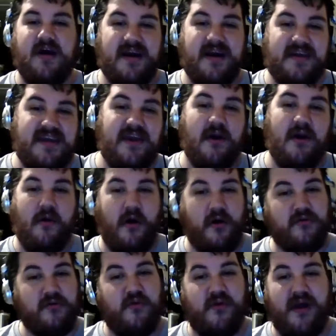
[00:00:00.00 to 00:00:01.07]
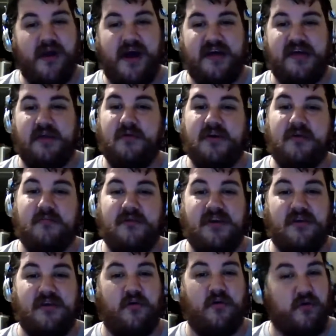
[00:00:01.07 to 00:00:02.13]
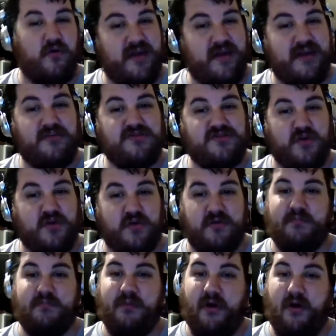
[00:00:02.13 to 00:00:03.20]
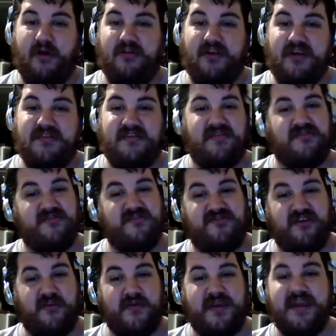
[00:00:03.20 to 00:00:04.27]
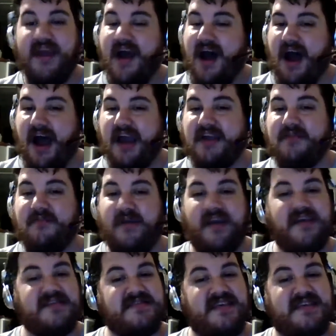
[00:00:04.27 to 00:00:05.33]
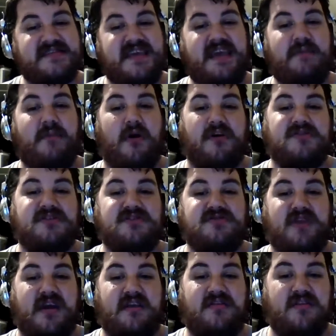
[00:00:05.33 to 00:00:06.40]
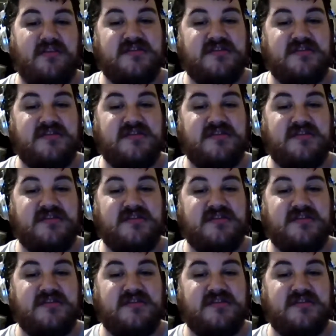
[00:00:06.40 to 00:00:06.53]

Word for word: Akio, Hardcore Holly, William Regal, Orlando Jordan, Paul London, Tajiri, Heidenreich, Snitsky, Mark Jindrak,